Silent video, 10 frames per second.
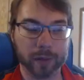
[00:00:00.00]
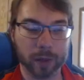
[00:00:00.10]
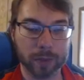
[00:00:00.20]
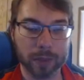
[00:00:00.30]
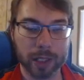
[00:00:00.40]

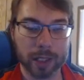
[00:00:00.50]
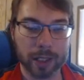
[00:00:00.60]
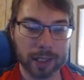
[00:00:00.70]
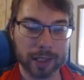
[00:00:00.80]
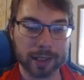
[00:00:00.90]
Form.
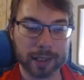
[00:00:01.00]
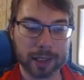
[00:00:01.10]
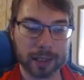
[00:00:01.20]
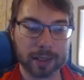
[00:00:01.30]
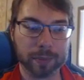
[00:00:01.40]
This
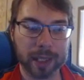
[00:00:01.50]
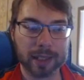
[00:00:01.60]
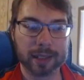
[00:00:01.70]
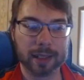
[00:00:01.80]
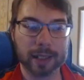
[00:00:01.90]
is
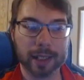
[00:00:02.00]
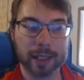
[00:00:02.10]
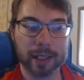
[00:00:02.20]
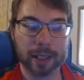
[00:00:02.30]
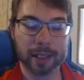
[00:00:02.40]

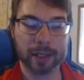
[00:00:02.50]
basically